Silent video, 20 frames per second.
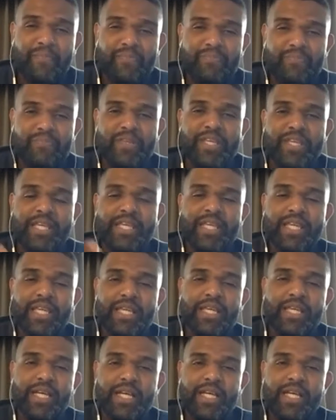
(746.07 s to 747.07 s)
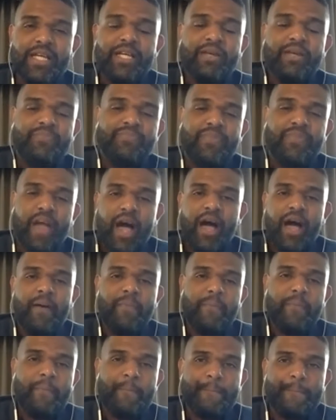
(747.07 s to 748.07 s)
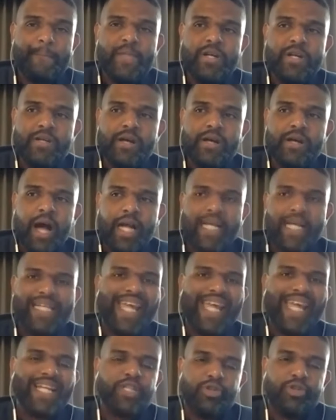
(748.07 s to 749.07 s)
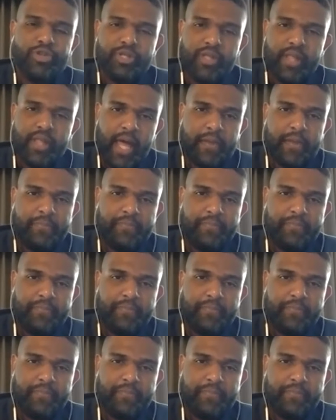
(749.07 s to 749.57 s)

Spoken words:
be a connector to that.